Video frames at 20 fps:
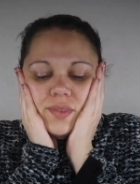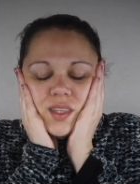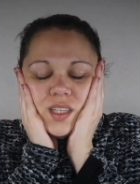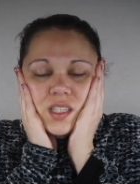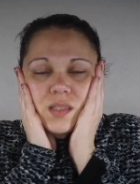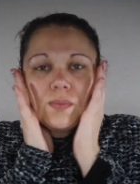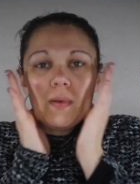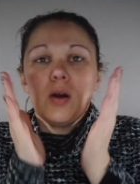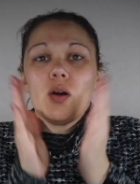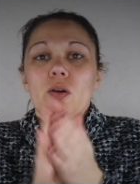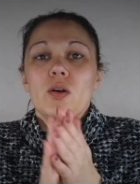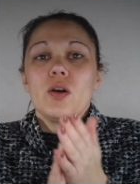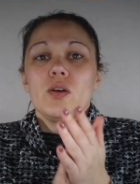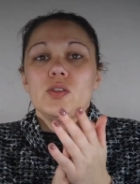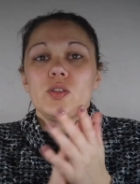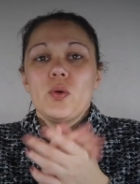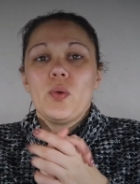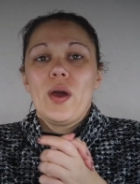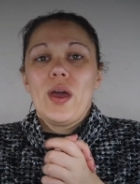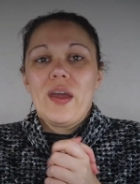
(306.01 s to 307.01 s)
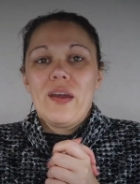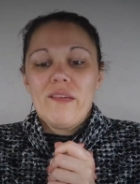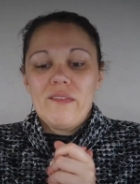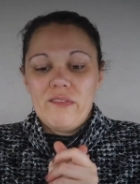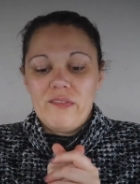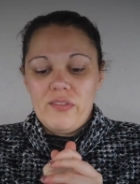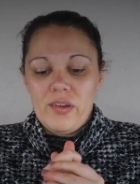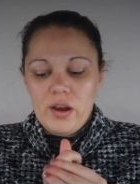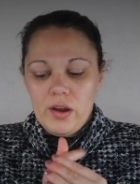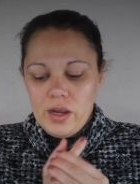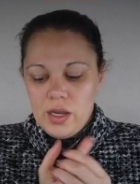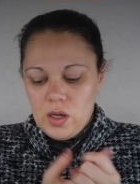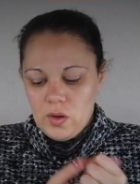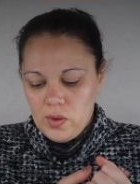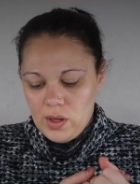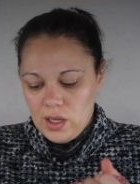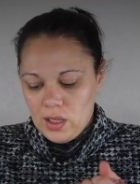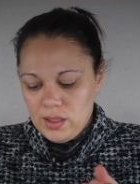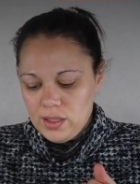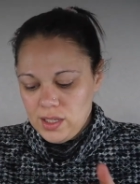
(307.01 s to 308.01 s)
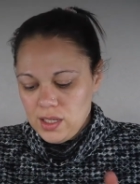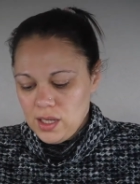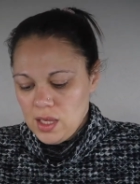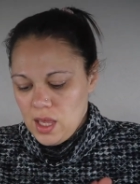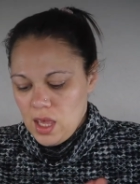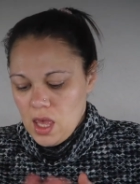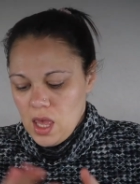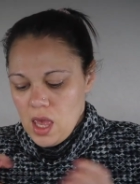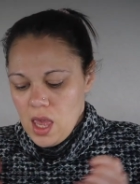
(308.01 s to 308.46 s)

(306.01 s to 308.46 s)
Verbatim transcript: the smell goes away very quickly.